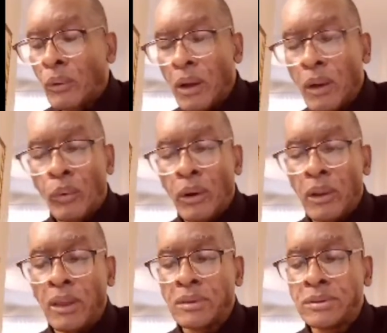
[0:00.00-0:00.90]
When
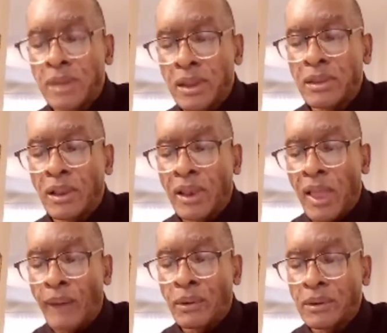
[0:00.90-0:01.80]
he sent
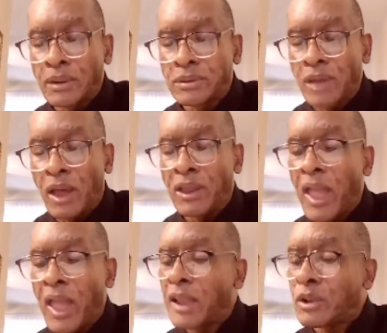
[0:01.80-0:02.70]
11 disciples, he
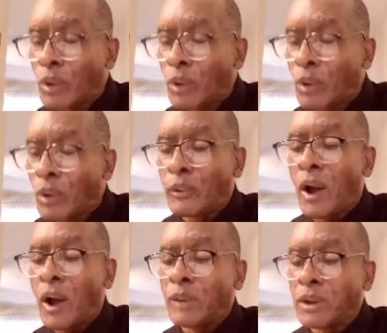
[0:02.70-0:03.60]
had 12,
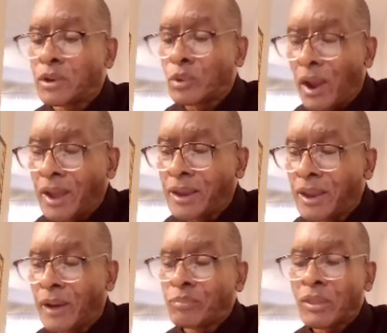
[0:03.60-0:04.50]
one betrayed
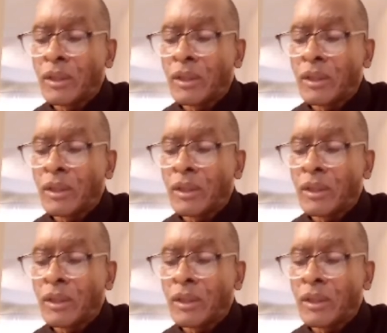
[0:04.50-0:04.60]
him.